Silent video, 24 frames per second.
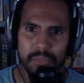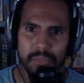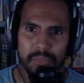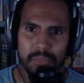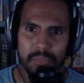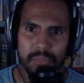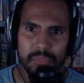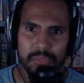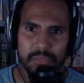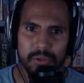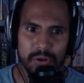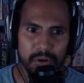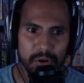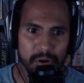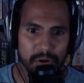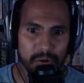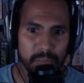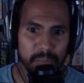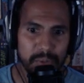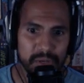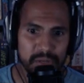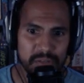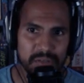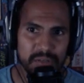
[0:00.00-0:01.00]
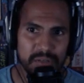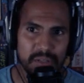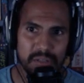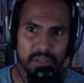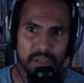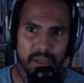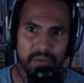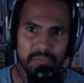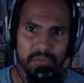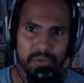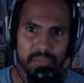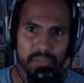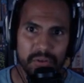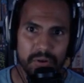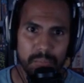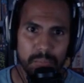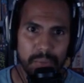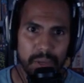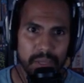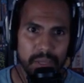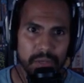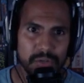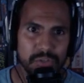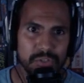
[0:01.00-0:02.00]
the current pieces that they have on their
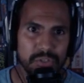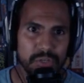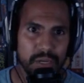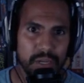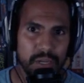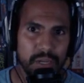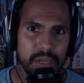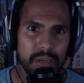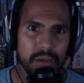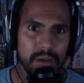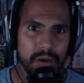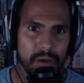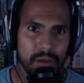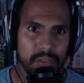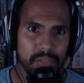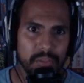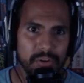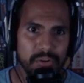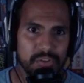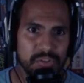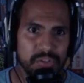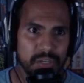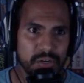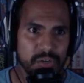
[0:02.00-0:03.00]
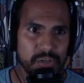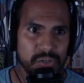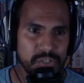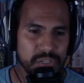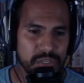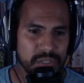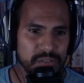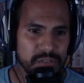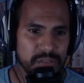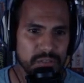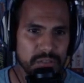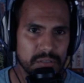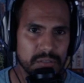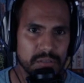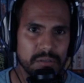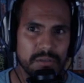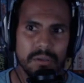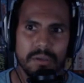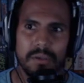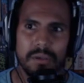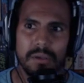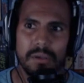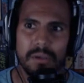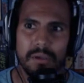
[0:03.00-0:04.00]
bench, their synergies.
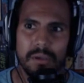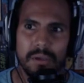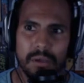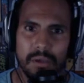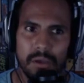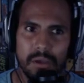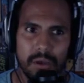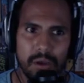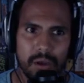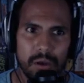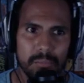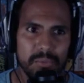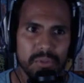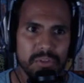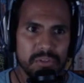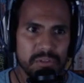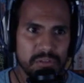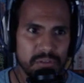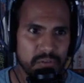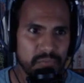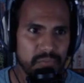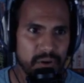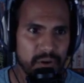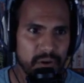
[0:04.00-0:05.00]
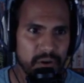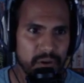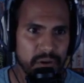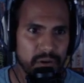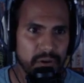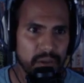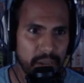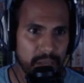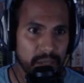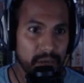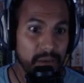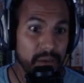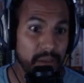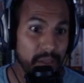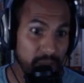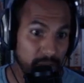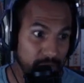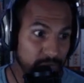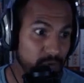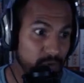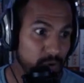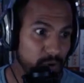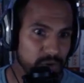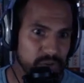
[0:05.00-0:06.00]
This is and of
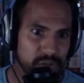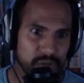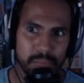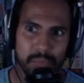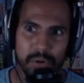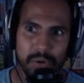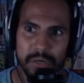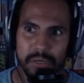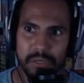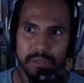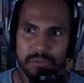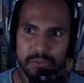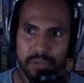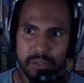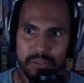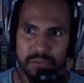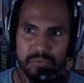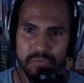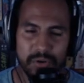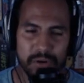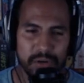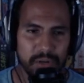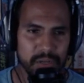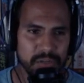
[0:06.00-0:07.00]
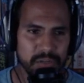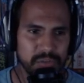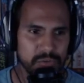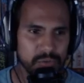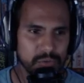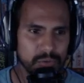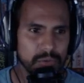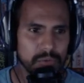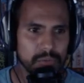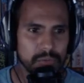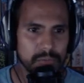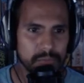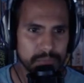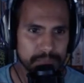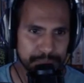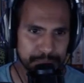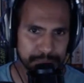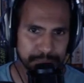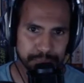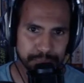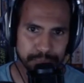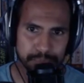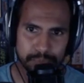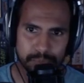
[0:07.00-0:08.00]
course their money. So that's a very nice tool.
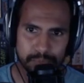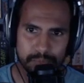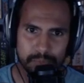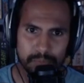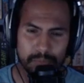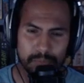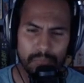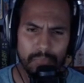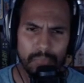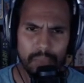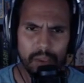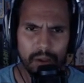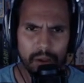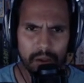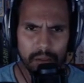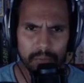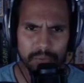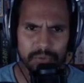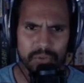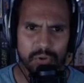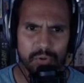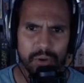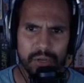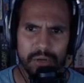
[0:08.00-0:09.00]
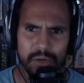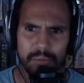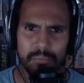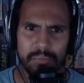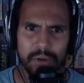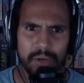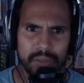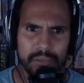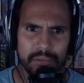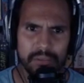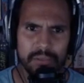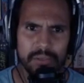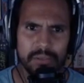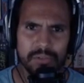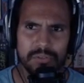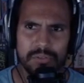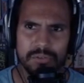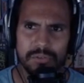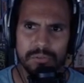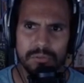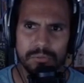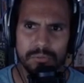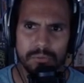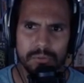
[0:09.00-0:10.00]
Let's go ahead and buy these
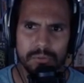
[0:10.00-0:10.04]
two